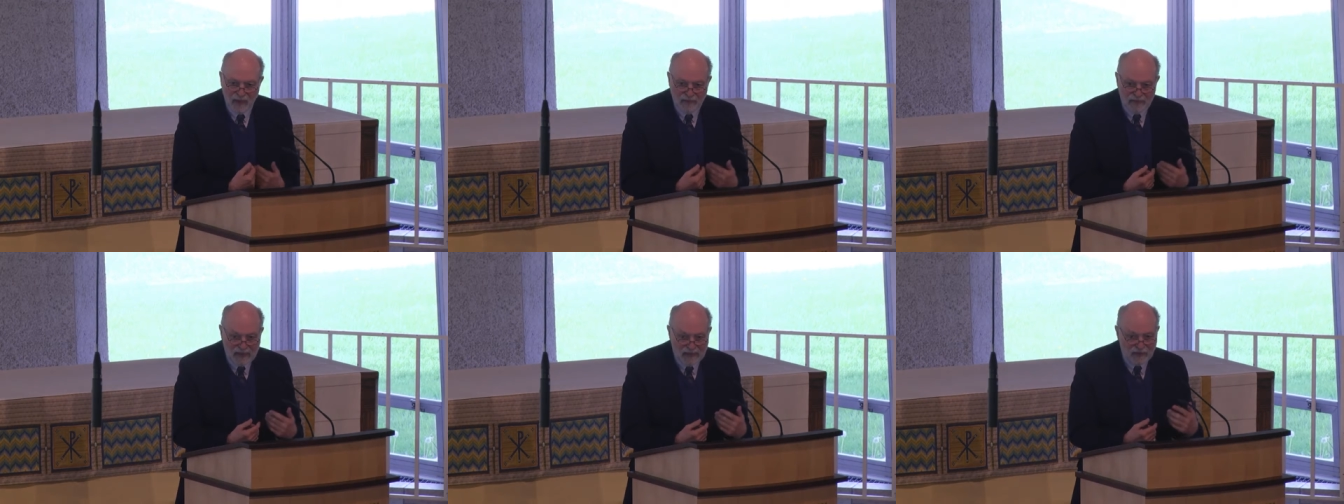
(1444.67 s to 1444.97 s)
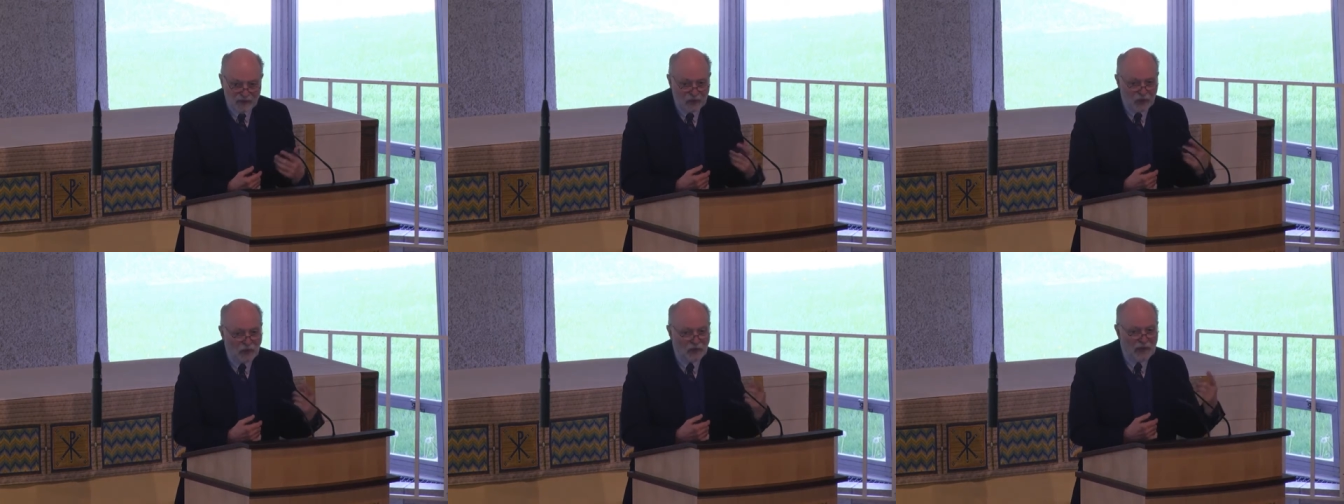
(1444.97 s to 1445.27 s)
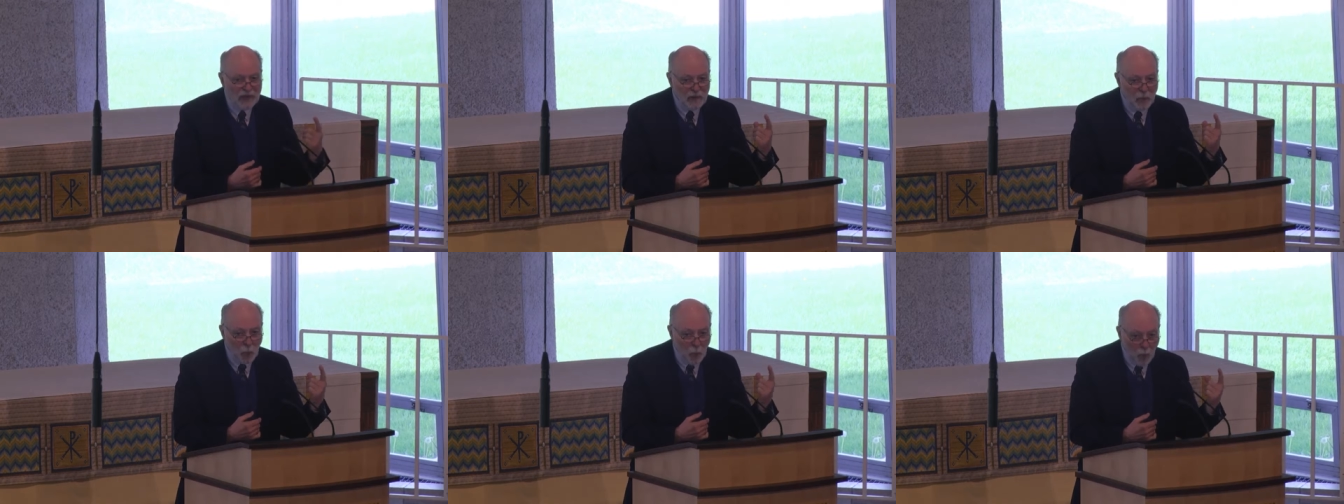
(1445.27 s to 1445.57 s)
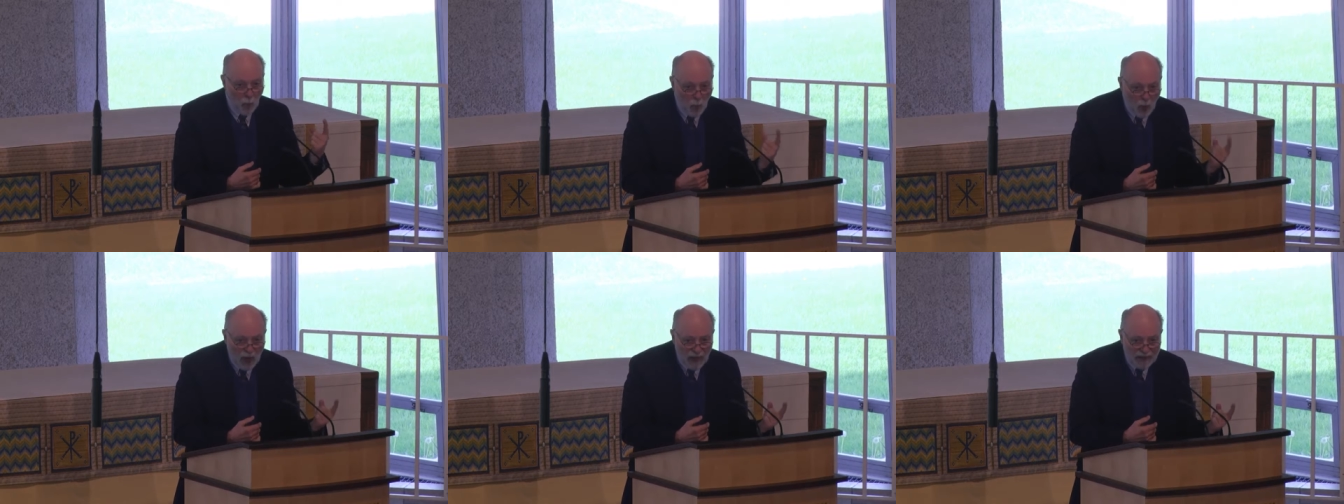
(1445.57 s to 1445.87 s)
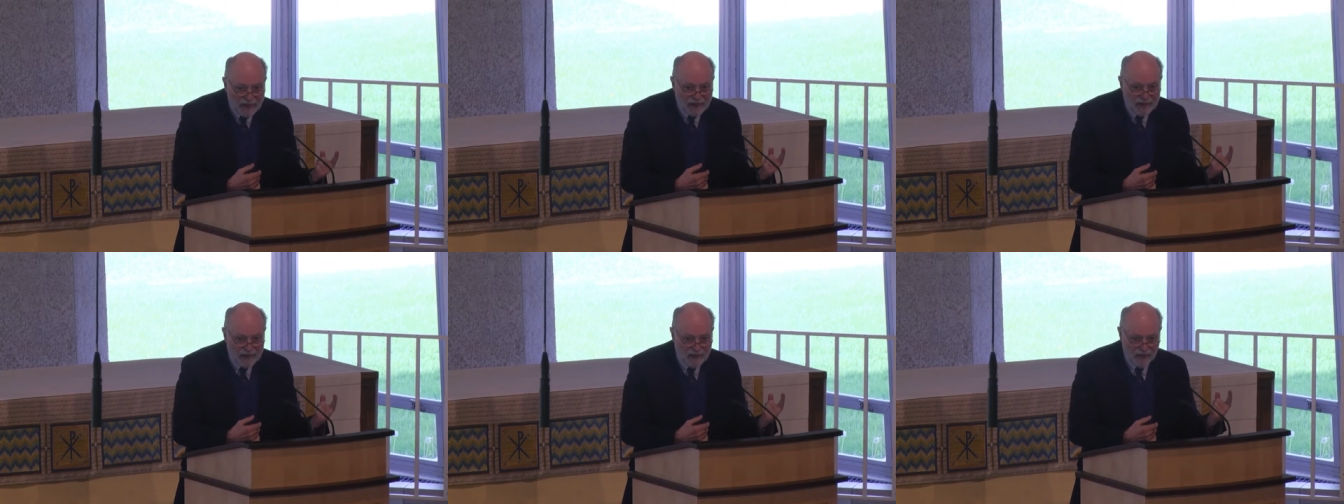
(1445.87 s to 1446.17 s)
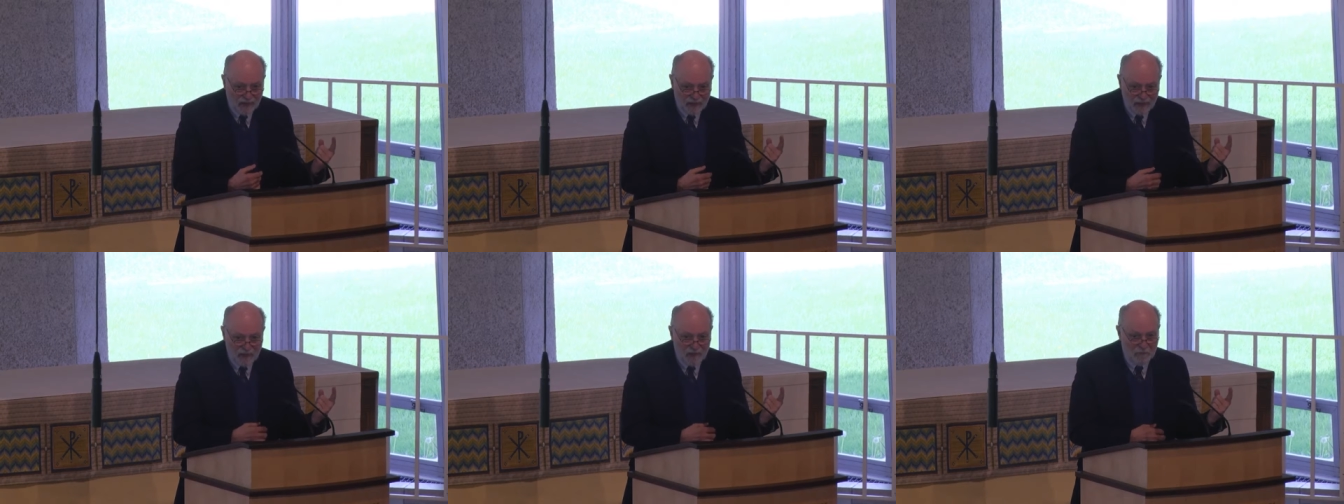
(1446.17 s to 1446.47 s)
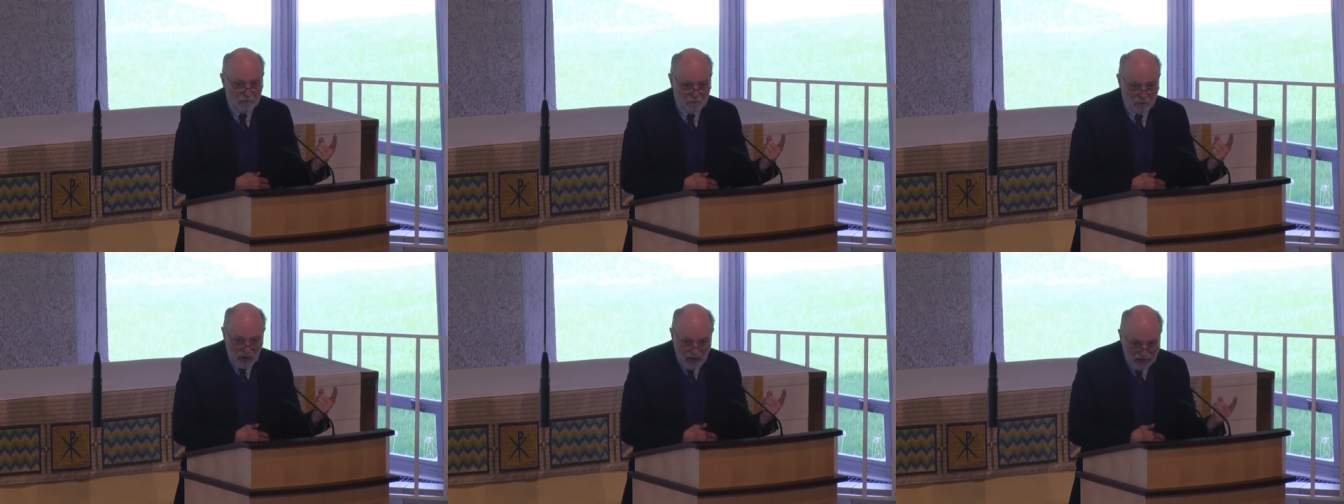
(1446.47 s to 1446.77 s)
That's only one
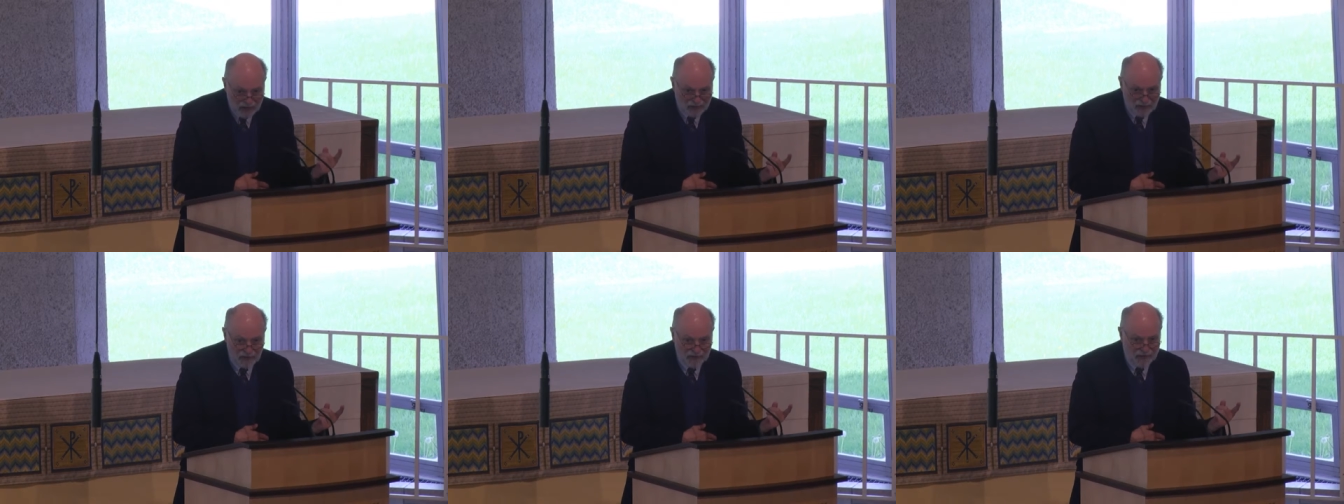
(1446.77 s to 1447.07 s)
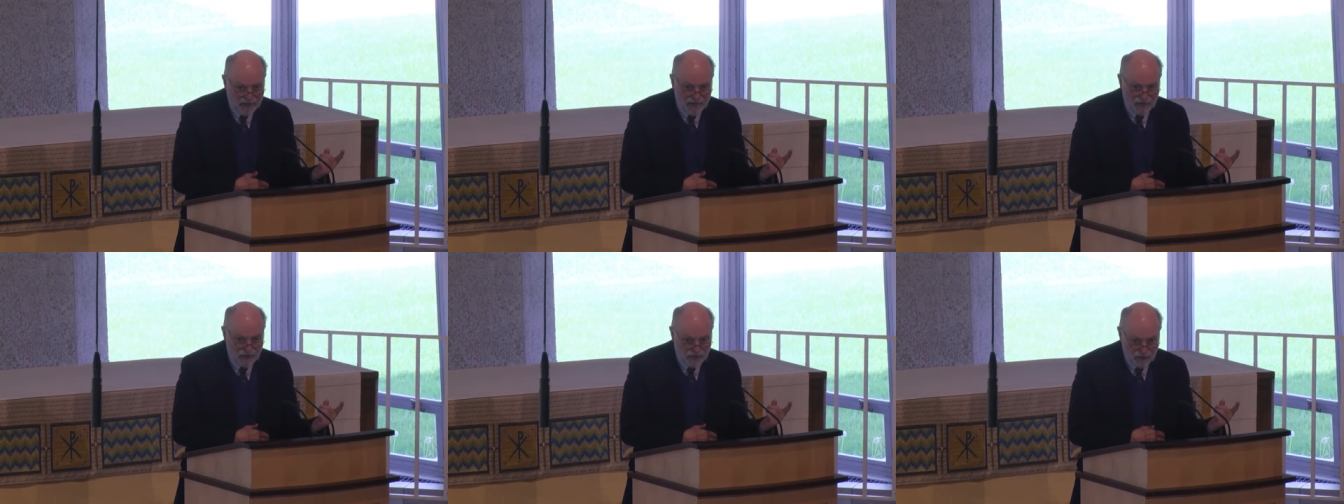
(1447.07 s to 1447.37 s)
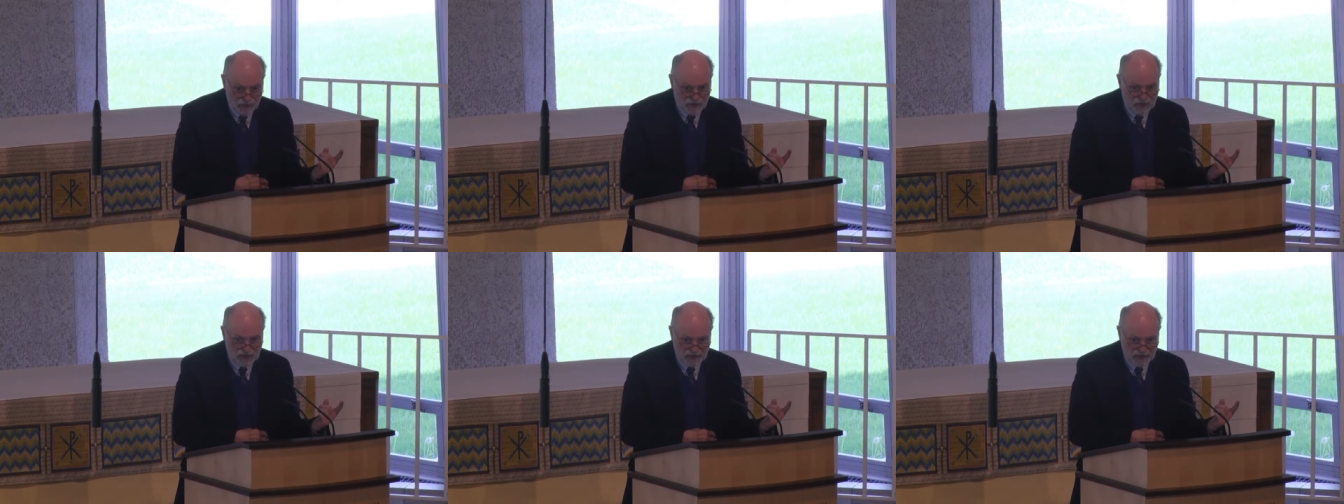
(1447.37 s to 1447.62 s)
model in the New